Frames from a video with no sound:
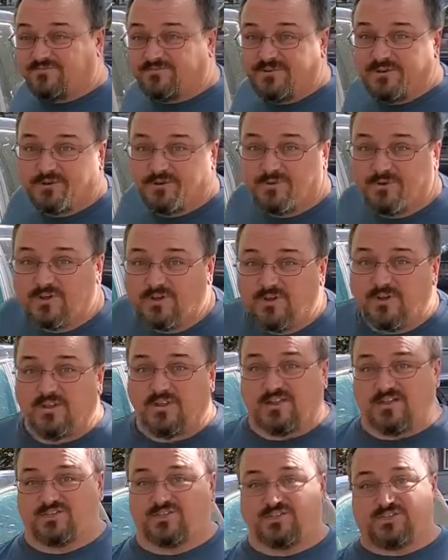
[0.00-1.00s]
View.
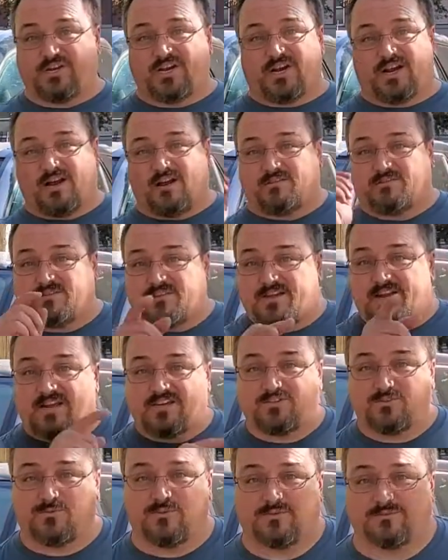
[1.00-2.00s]
Let's check out the
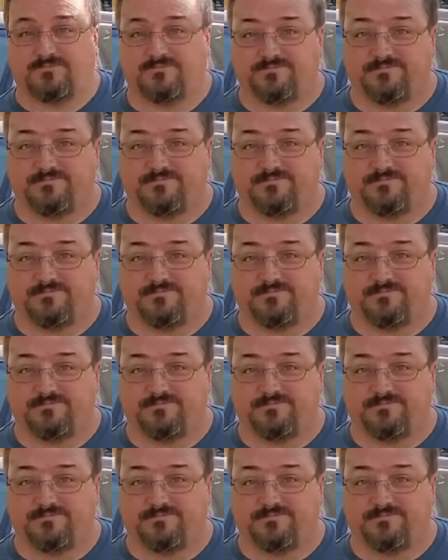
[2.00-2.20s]
next one.